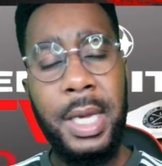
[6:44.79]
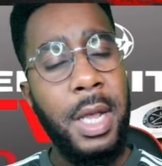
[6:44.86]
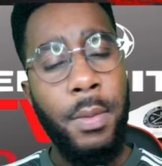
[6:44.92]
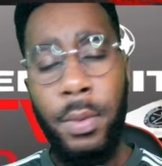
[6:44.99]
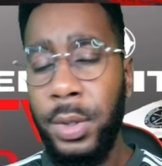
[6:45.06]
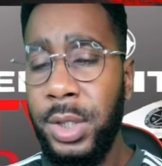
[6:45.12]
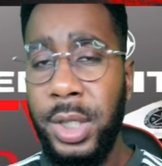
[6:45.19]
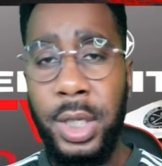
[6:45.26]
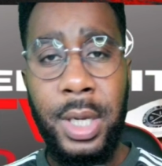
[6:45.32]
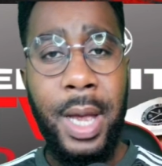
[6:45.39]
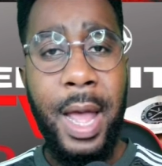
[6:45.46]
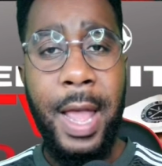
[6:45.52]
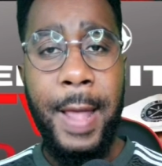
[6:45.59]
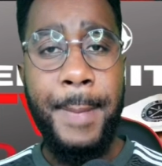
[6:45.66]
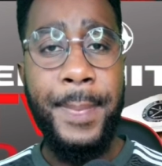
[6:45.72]
We'll see you at
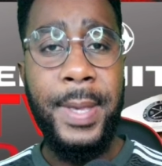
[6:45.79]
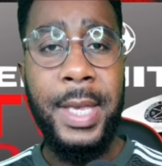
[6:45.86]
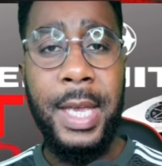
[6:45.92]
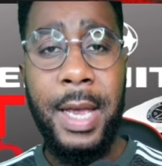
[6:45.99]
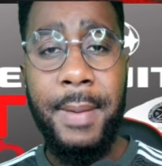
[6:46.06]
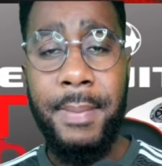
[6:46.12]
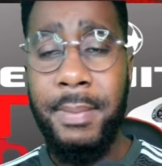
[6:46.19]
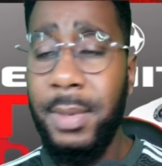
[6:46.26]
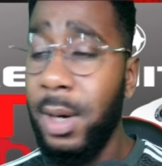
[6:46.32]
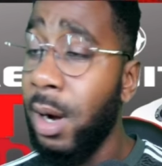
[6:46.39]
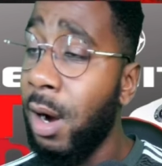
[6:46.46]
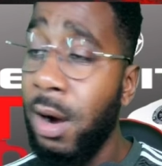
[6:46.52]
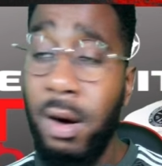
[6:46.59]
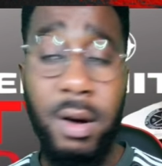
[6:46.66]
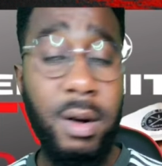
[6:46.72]
8 p.m.
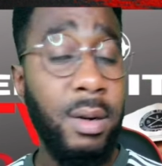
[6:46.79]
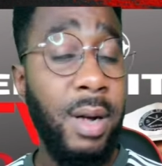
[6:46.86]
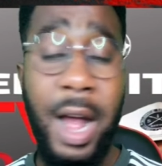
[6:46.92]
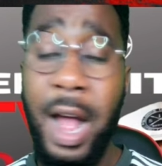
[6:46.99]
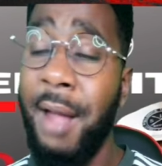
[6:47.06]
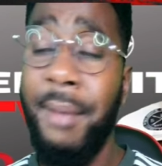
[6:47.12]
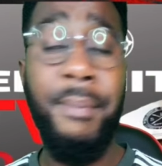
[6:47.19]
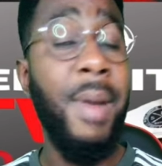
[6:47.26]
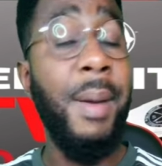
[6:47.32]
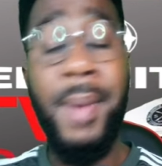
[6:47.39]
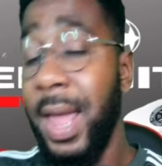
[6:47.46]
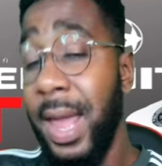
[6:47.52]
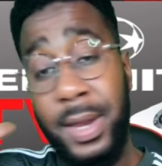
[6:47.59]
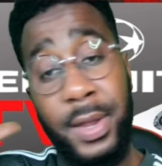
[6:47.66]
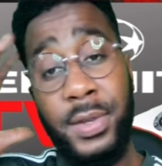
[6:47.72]
Oh, I'm, my
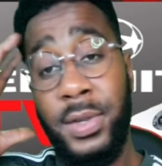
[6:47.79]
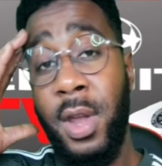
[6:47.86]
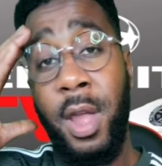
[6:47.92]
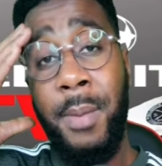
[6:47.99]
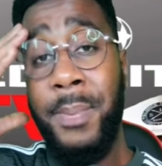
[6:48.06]
head is hurting.